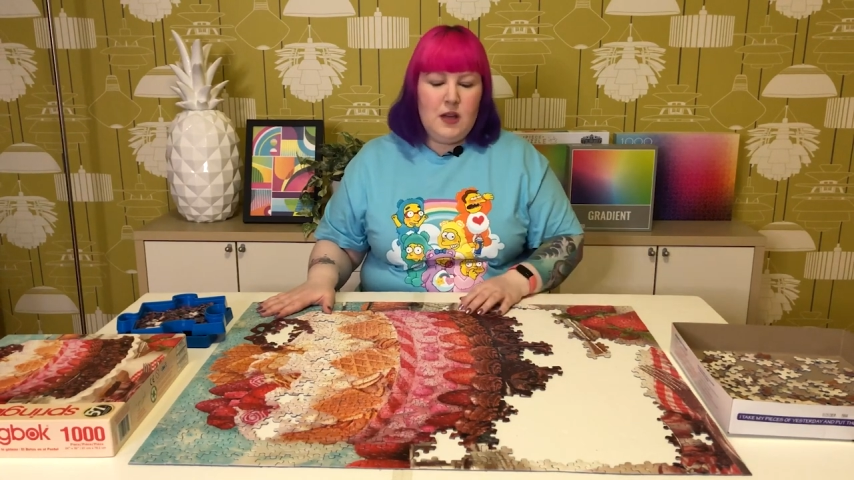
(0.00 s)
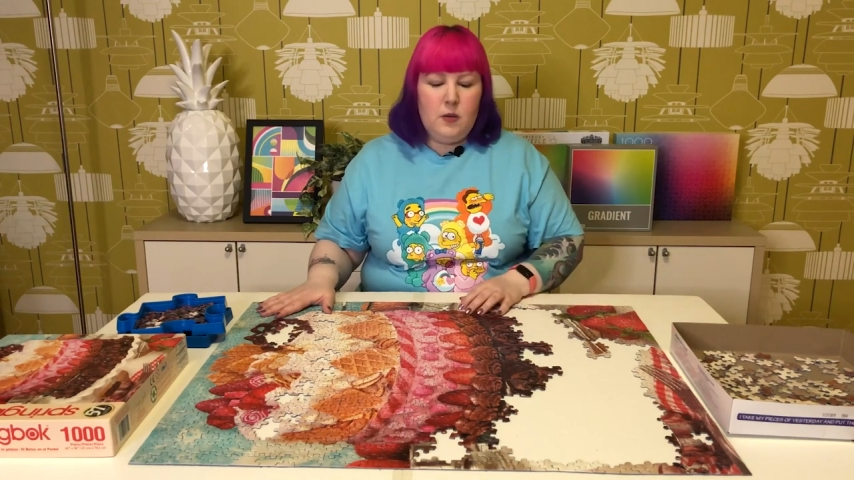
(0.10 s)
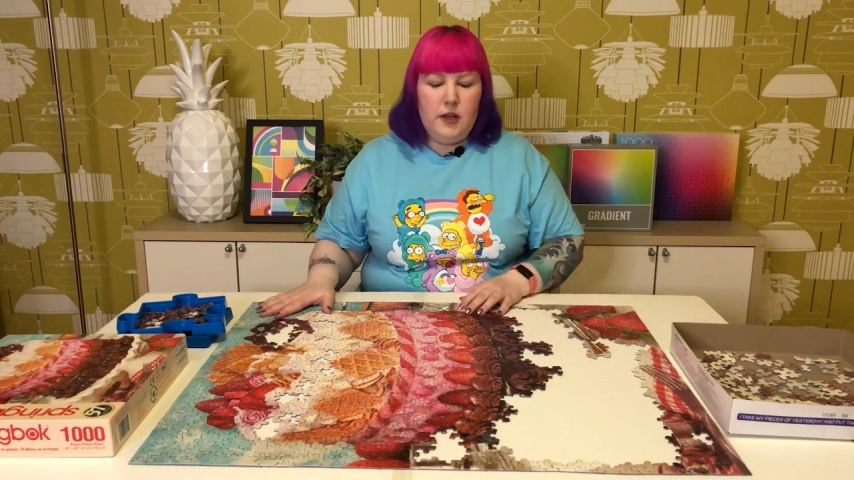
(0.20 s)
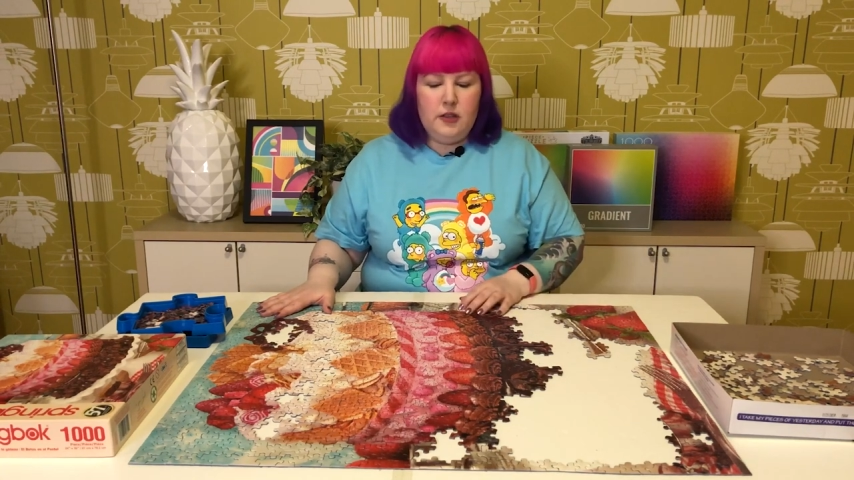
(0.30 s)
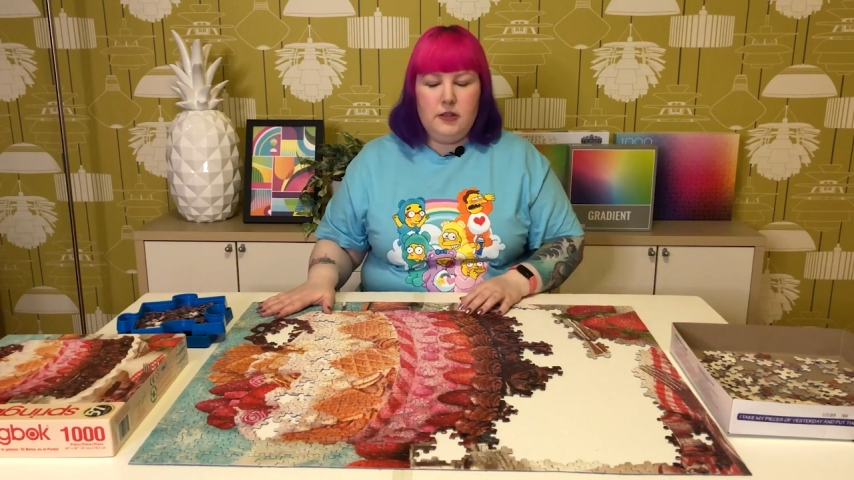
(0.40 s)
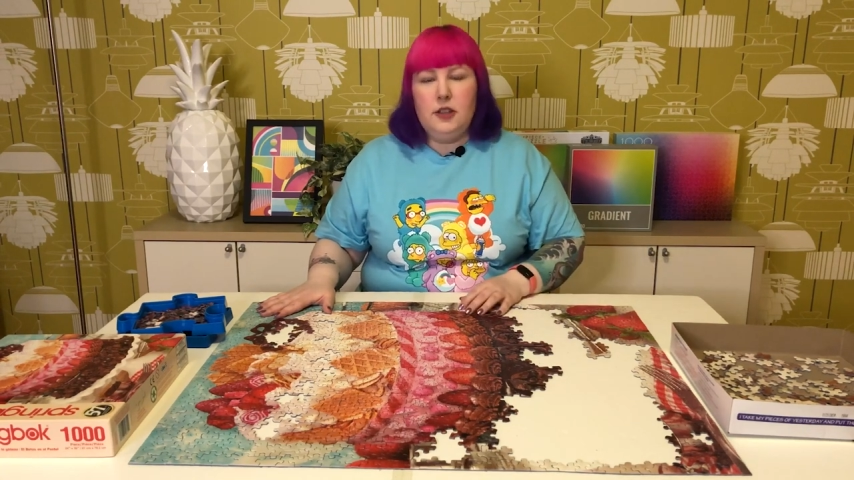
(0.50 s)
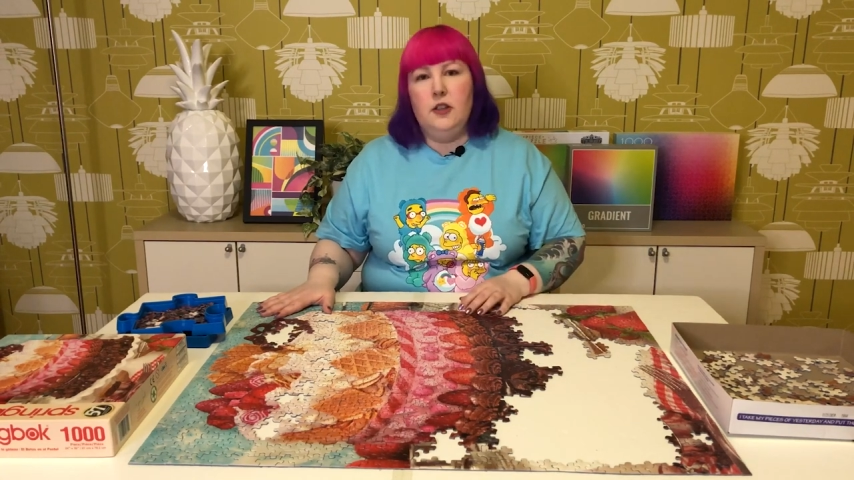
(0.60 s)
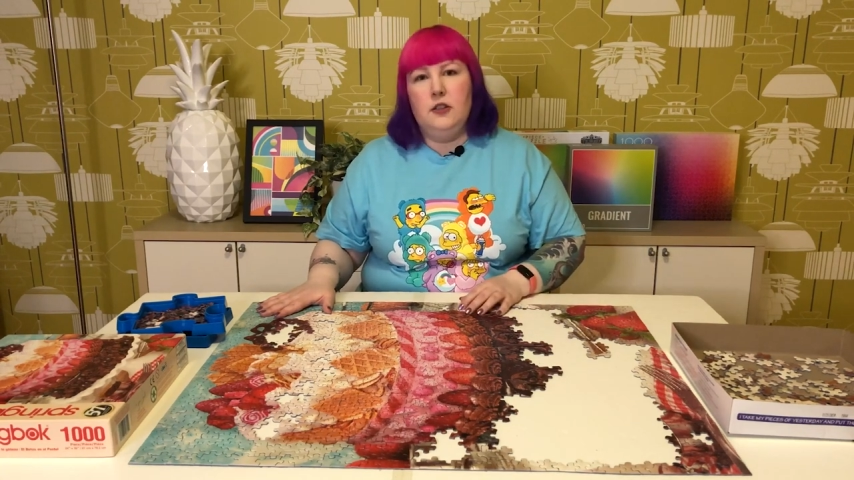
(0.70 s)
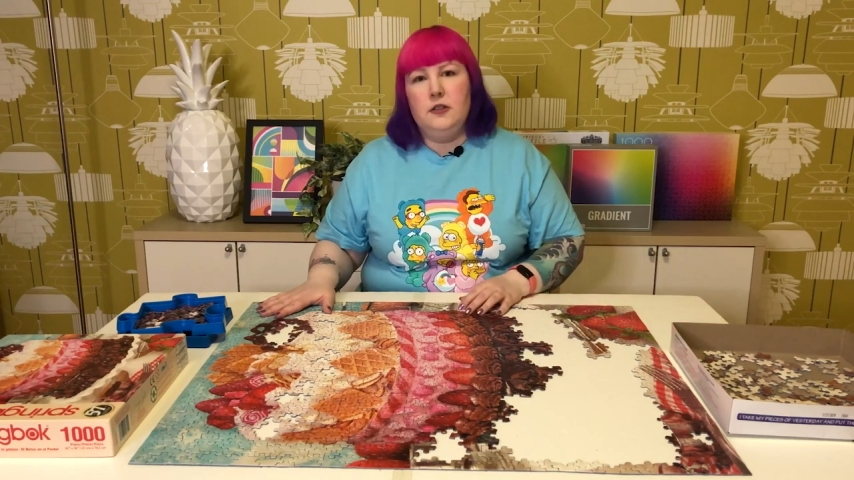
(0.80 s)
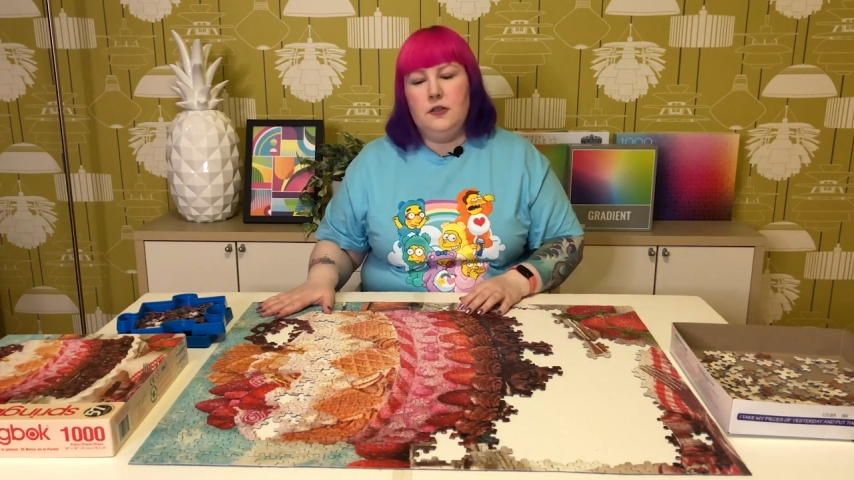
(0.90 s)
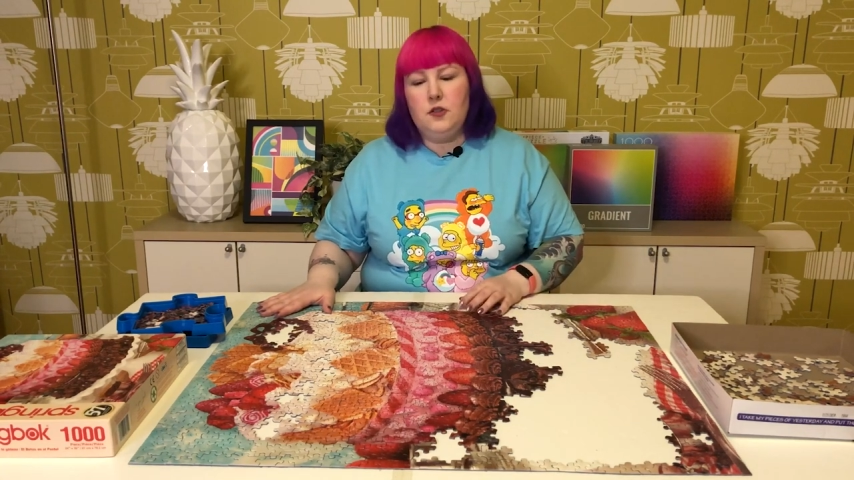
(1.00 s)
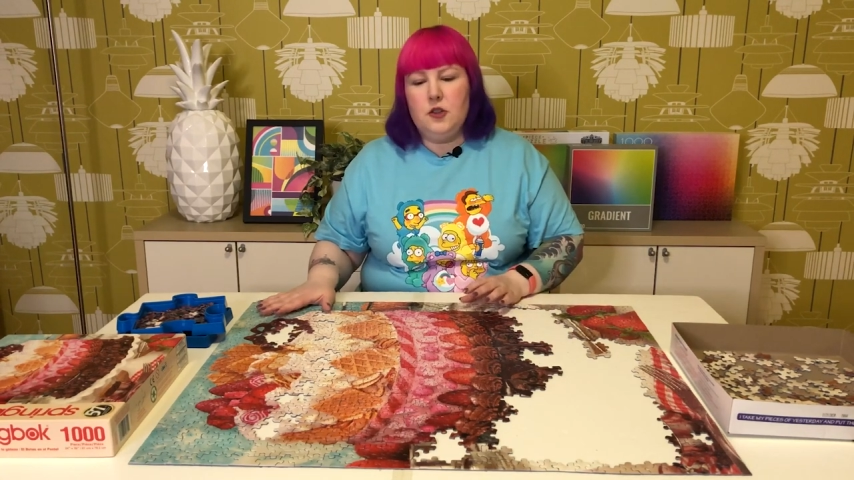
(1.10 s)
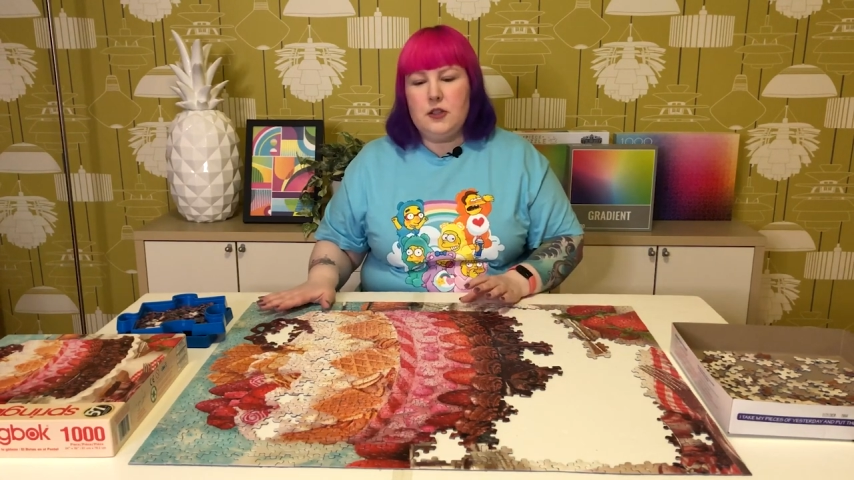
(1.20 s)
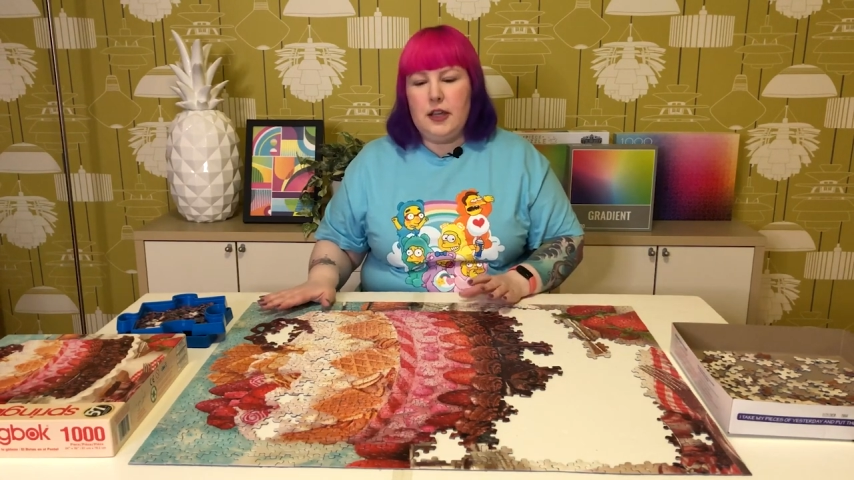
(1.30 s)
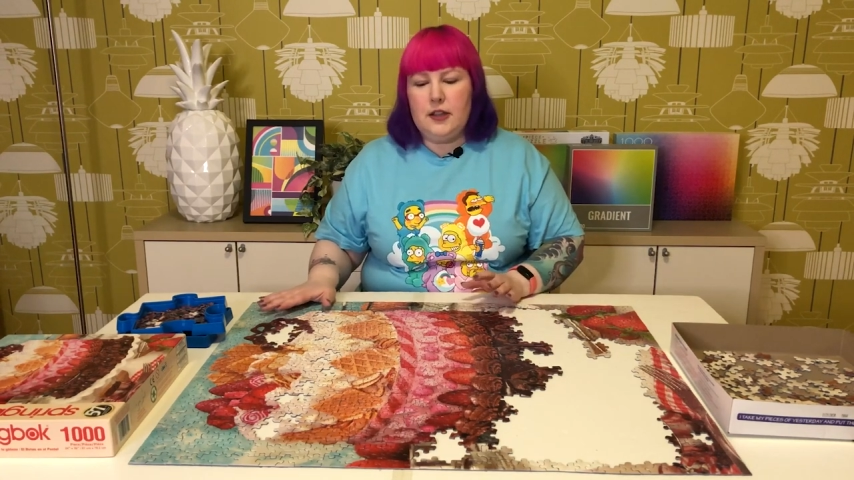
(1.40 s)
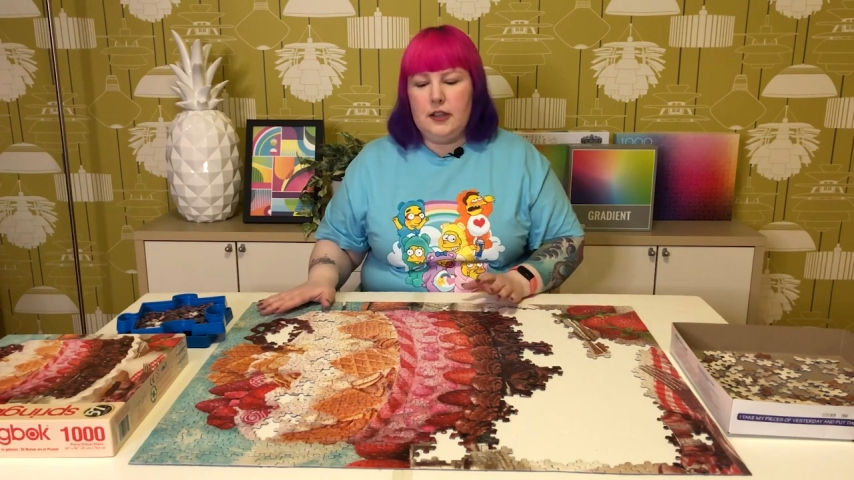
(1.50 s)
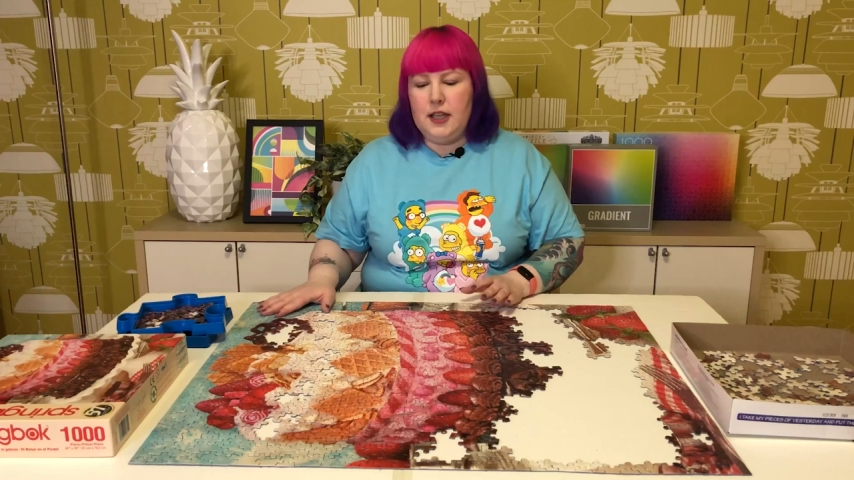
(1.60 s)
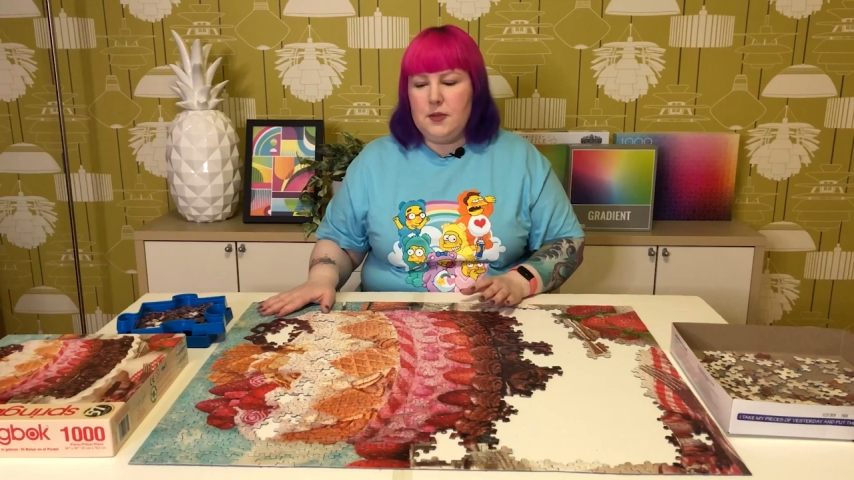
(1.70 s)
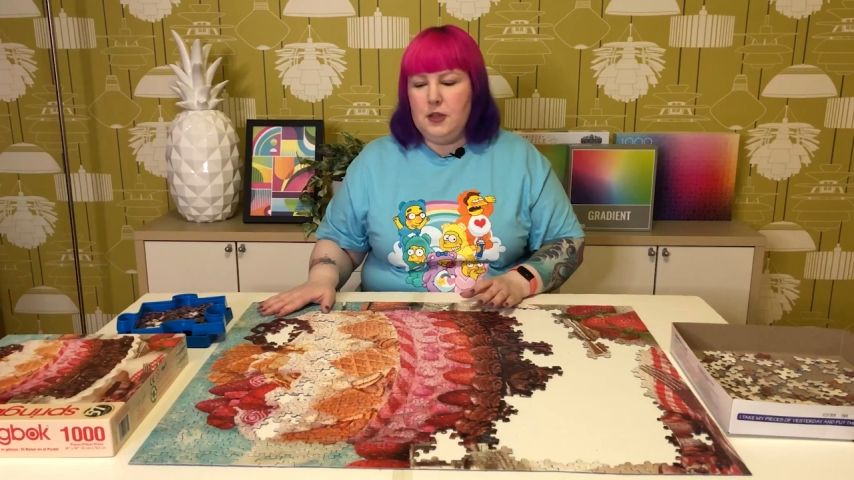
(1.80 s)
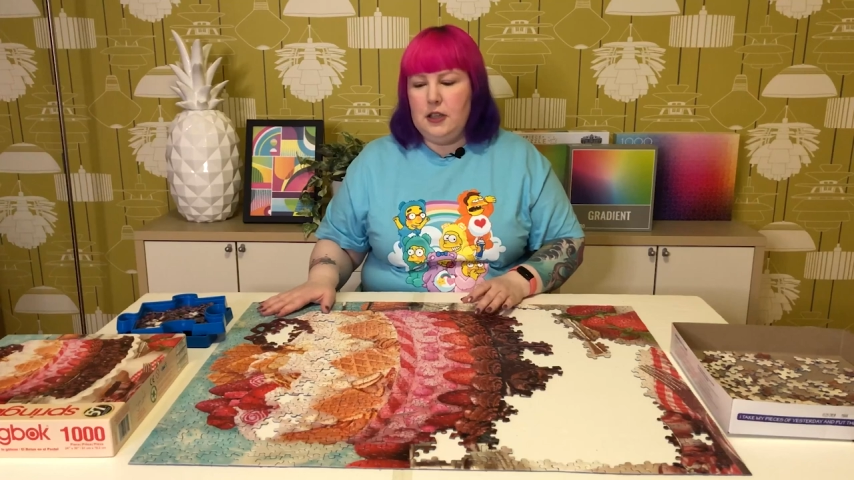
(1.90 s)
Well, you know, of course, at the
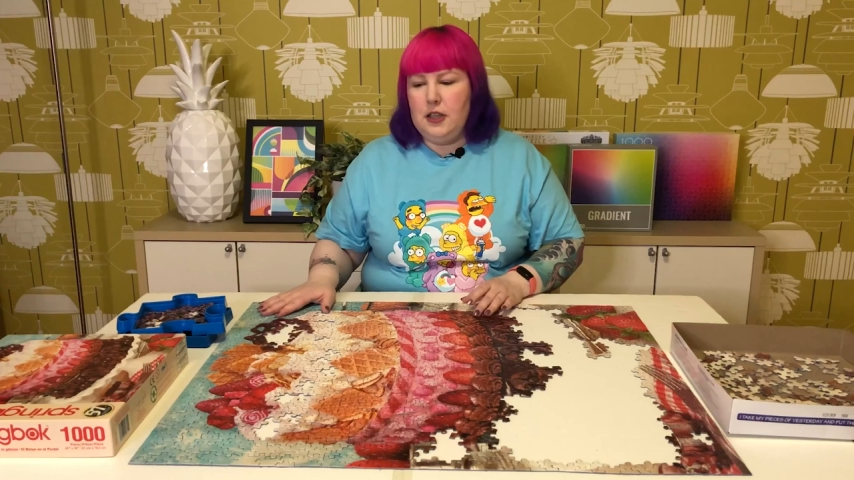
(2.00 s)
last minute,